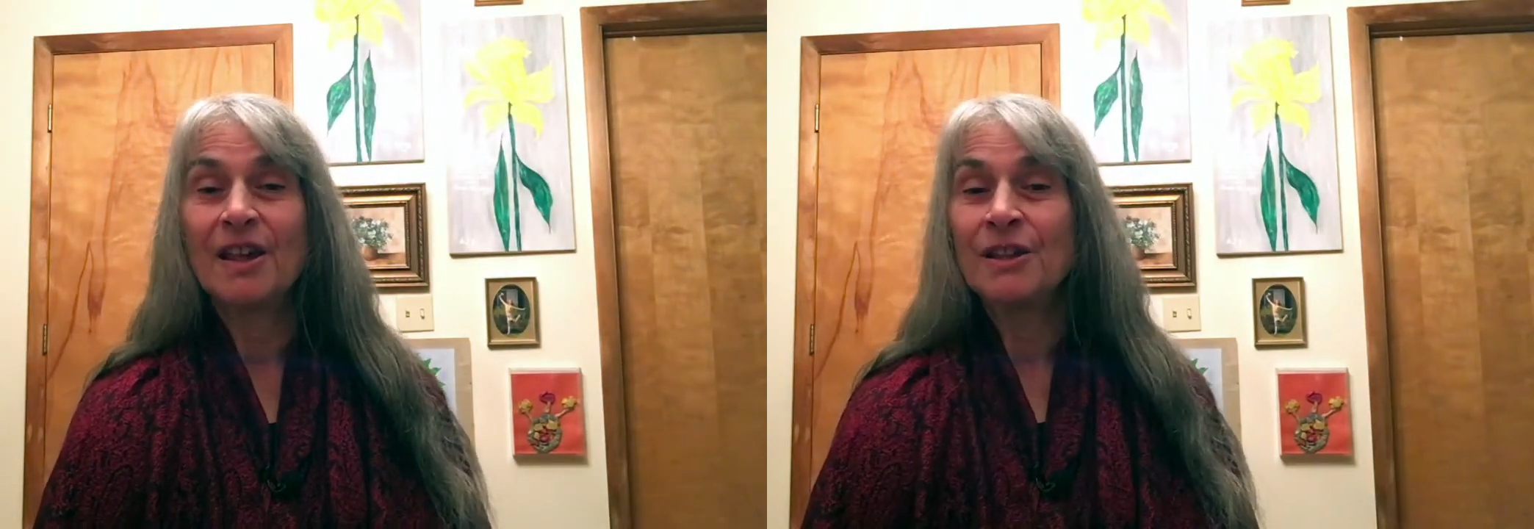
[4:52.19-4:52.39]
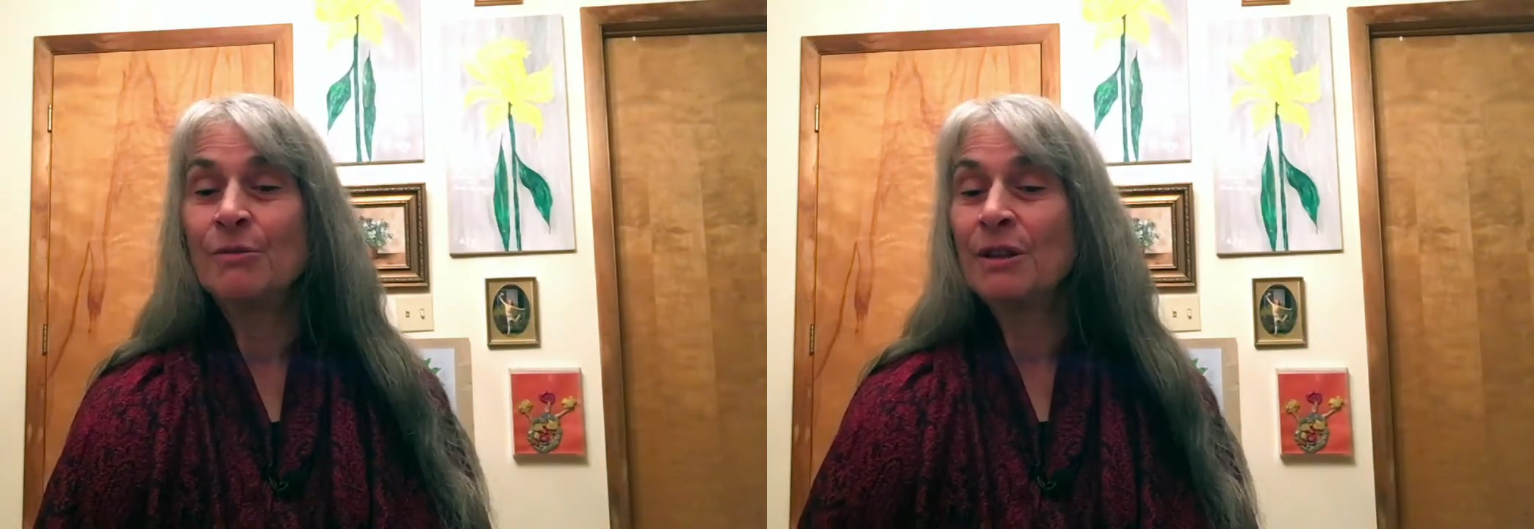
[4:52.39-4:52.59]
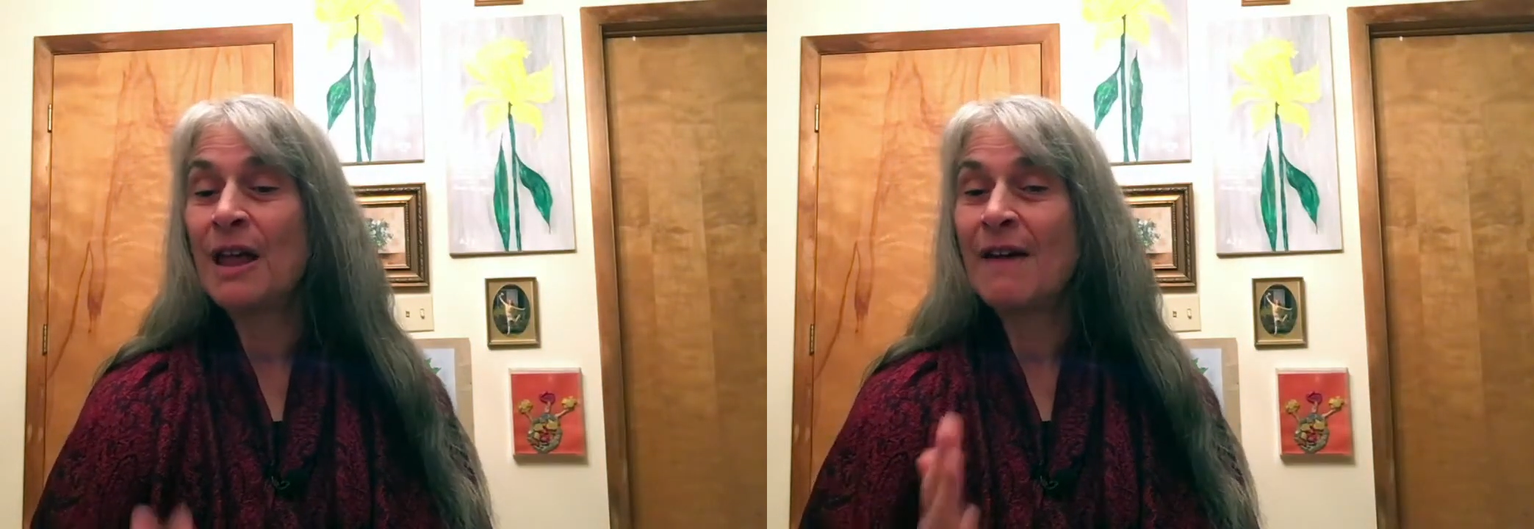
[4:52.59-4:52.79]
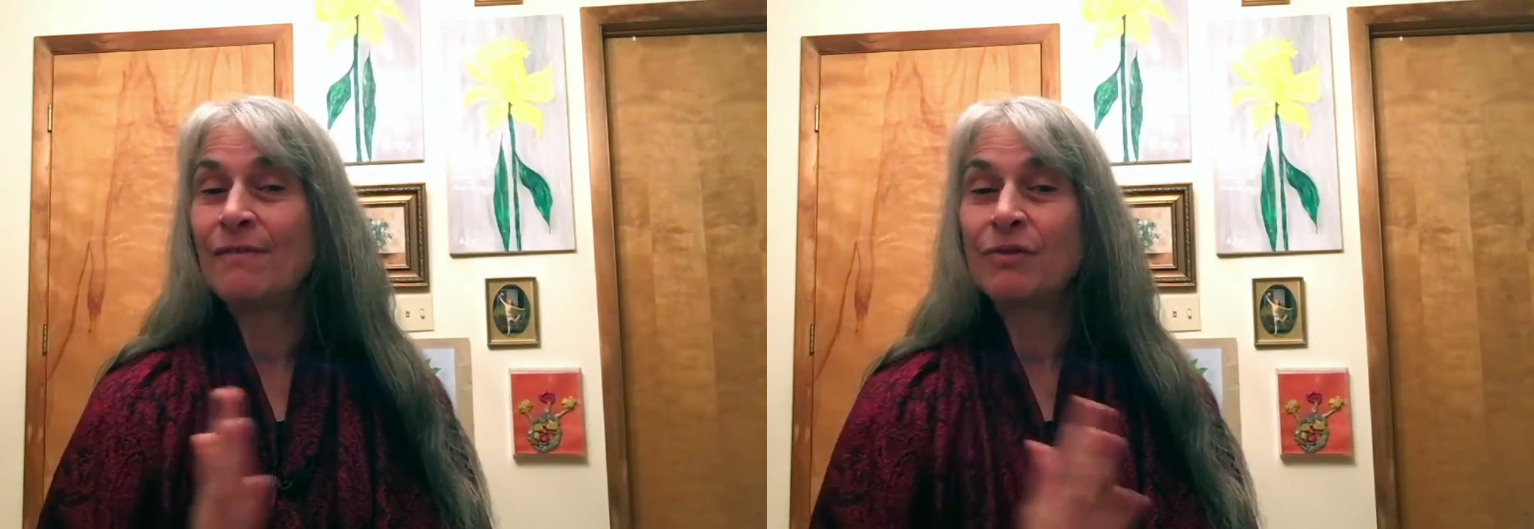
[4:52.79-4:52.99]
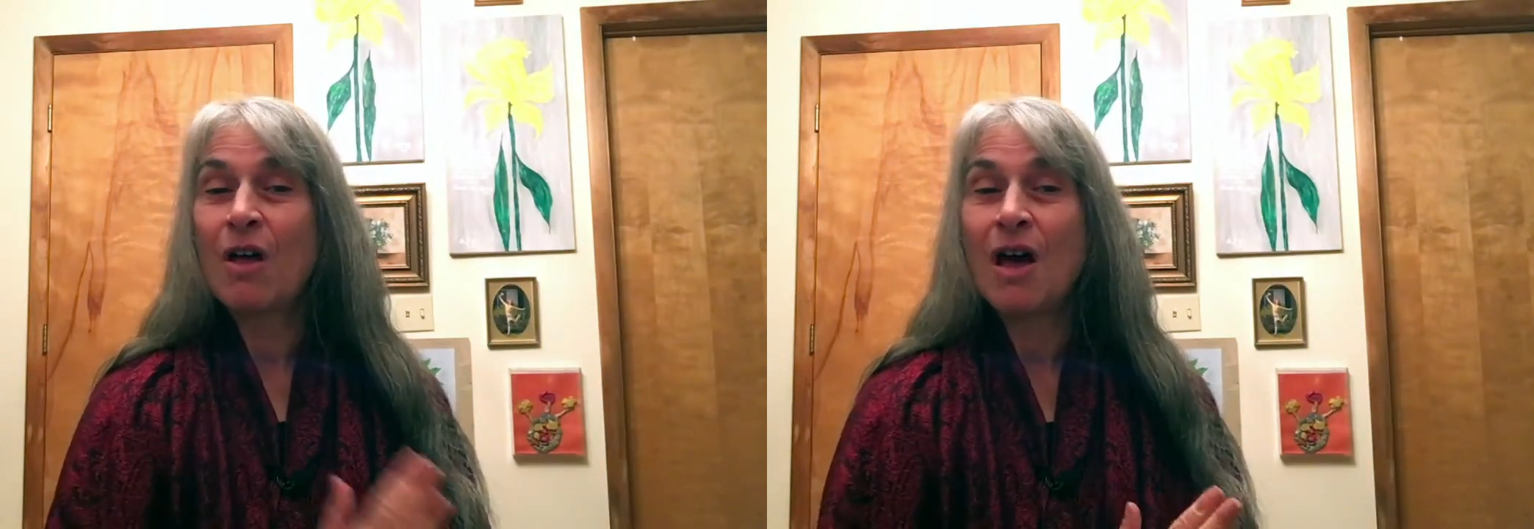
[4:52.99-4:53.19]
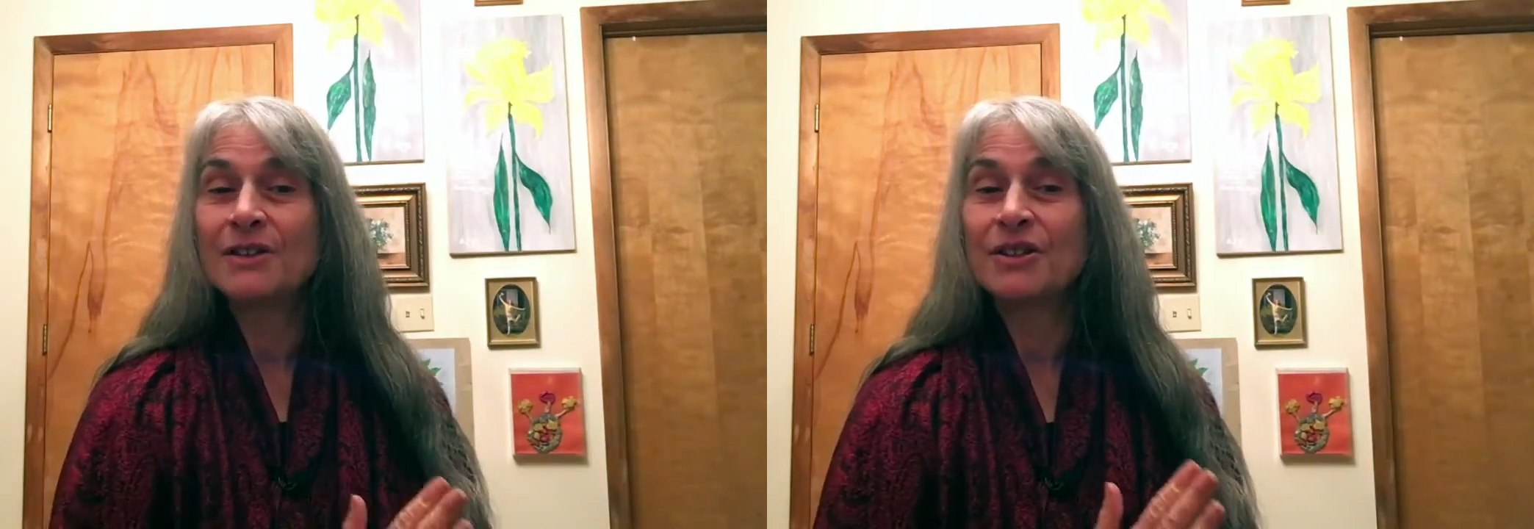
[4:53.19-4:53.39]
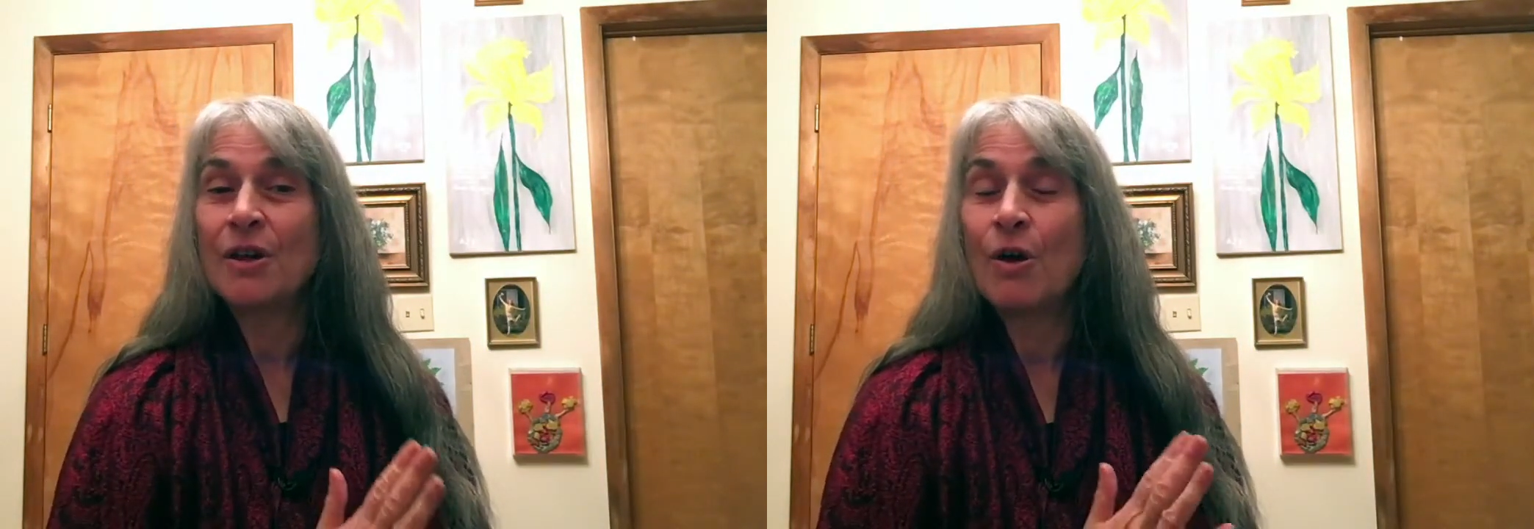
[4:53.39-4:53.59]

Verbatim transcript: You will have lost a